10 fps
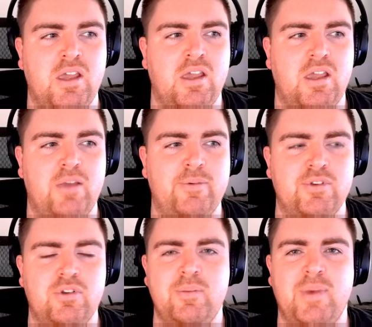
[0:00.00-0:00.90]
It was
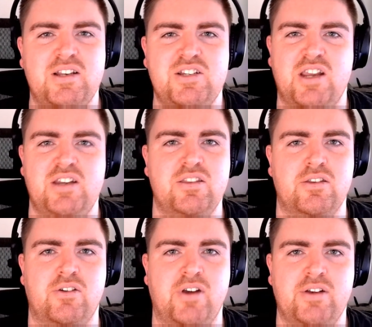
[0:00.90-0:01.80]
all about changing the
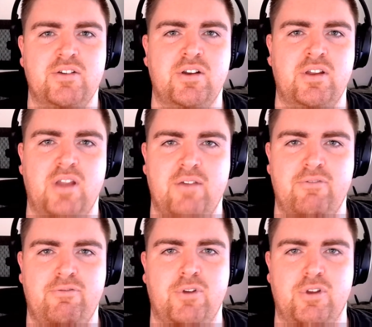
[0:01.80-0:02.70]
directory at
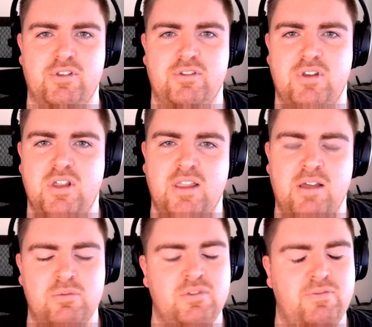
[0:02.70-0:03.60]
first. That
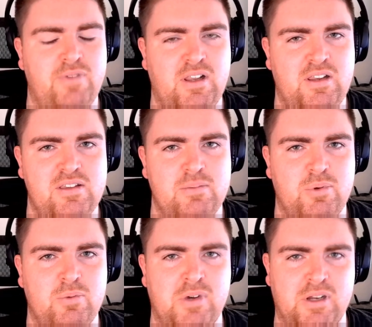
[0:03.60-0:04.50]
was a fairly
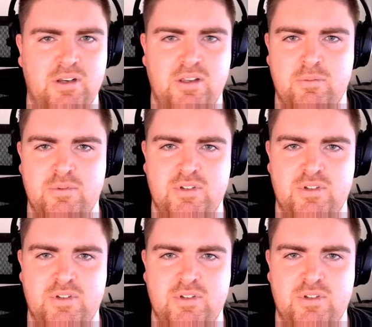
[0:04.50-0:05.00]
simple one. It was just